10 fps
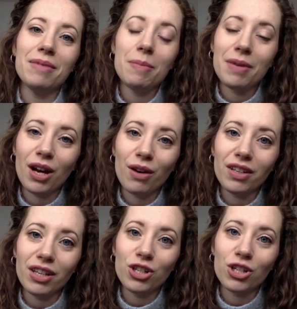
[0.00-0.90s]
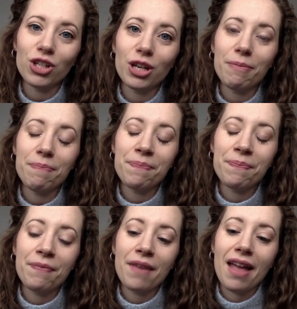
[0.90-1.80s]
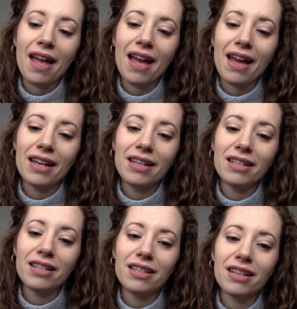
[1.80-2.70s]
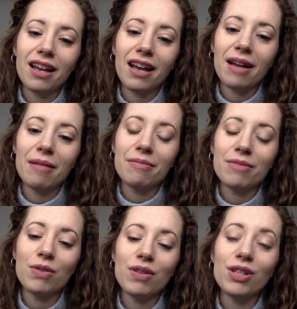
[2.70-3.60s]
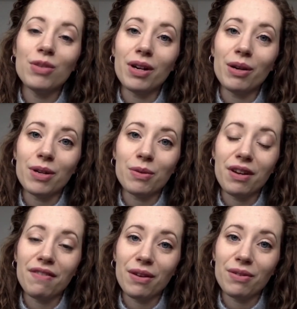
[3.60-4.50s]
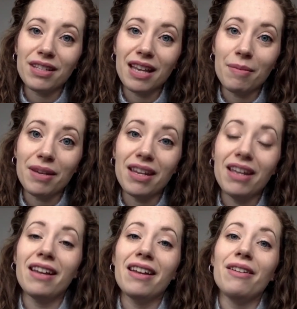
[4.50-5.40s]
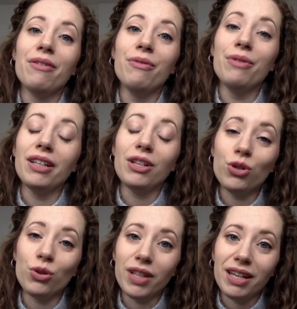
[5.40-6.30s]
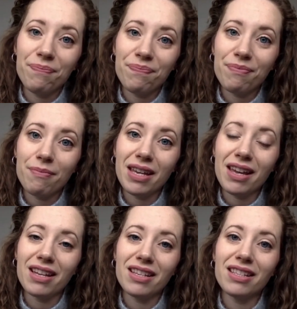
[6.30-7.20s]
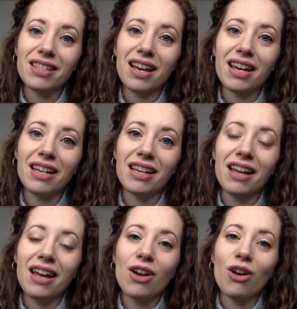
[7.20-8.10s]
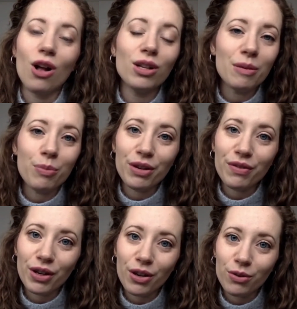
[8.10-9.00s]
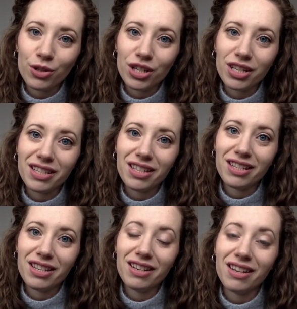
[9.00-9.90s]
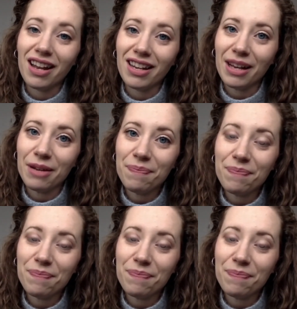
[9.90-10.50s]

deepening our relationship? And um, so this is where I was when I found Sami, really truly, because I called up one of her coaches, Nadia,